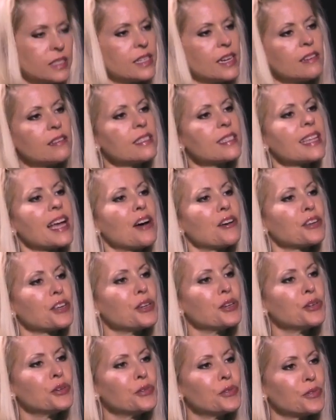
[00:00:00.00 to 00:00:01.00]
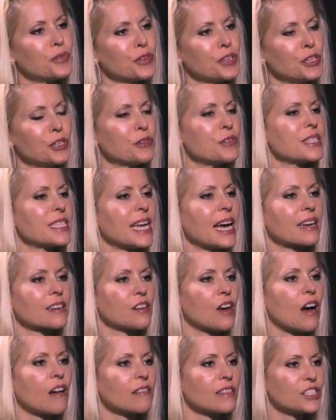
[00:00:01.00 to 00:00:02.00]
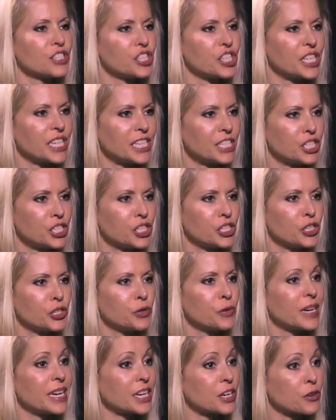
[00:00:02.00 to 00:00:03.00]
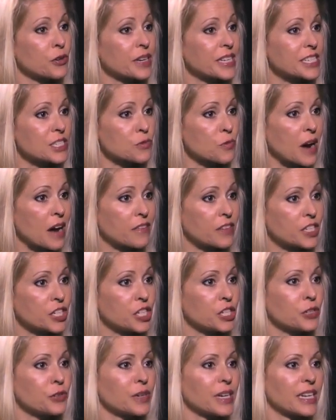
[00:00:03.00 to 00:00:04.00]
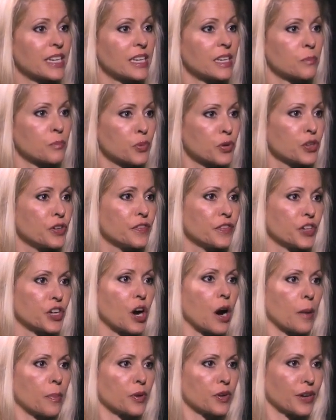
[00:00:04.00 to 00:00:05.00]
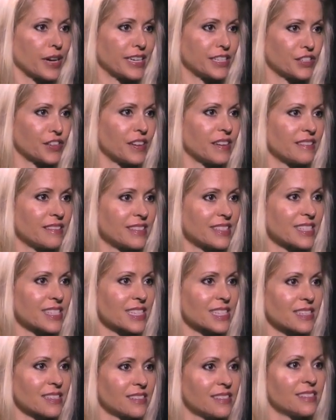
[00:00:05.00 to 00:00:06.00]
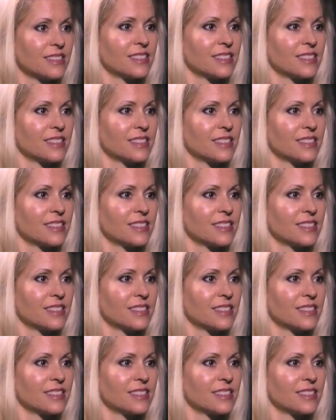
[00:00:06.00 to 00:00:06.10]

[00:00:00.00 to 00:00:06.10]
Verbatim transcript: Tell us how you use technology to increase revenue and improve your operations.